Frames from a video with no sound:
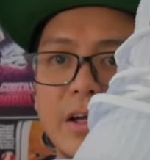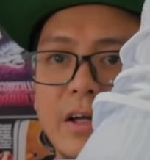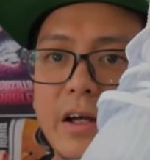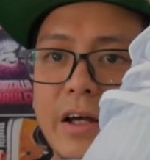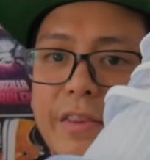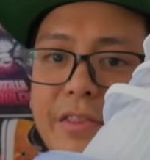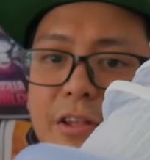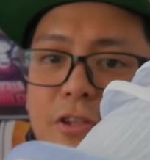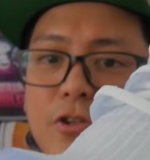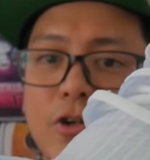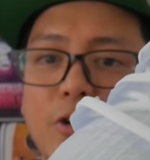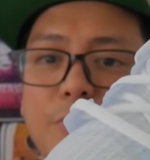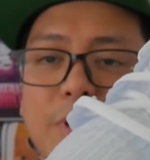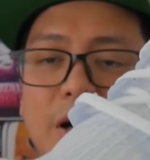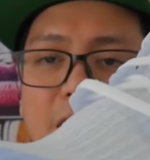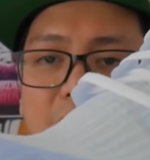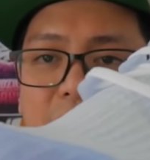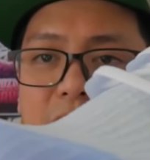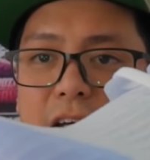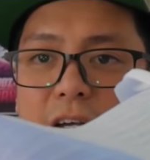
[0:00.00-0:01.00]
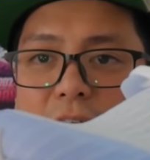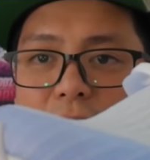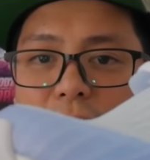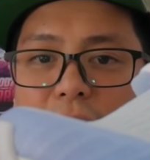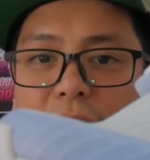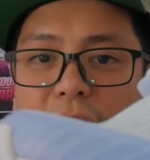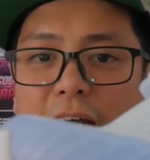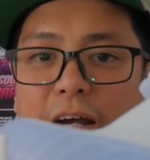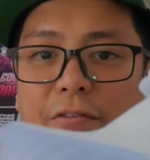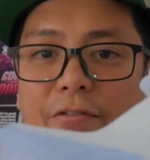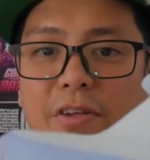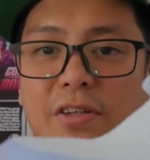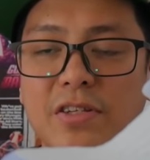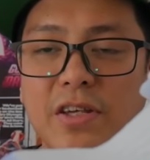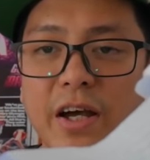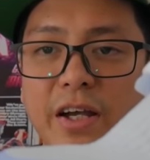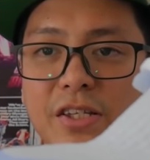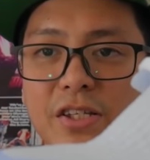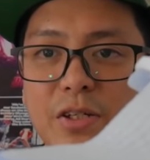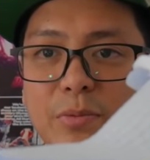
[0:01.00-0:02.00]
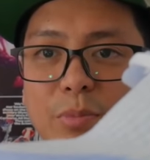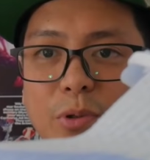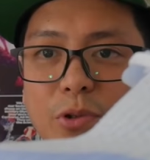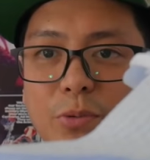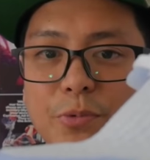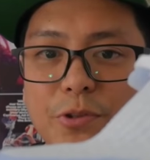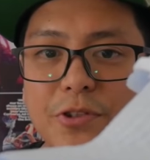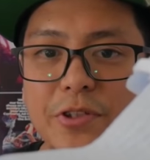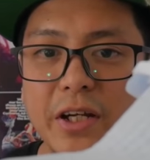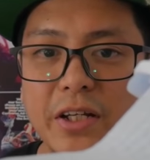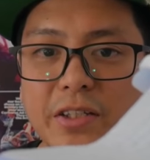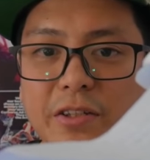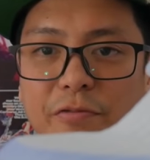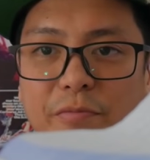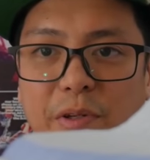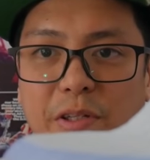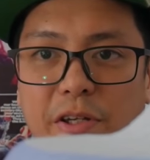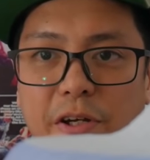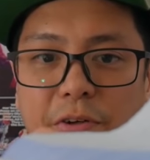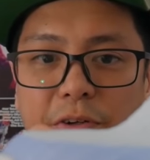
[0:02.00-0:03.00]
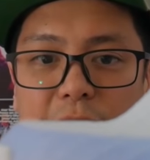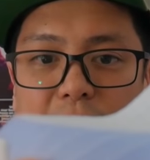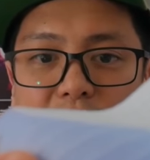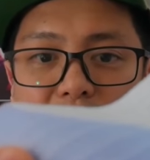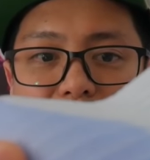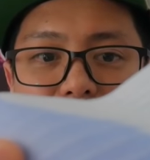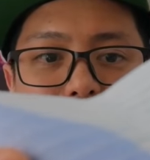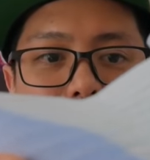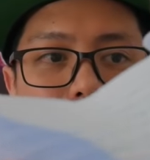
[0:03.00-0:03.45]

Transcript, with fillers: At the toe box here, you have this icy blue protective material.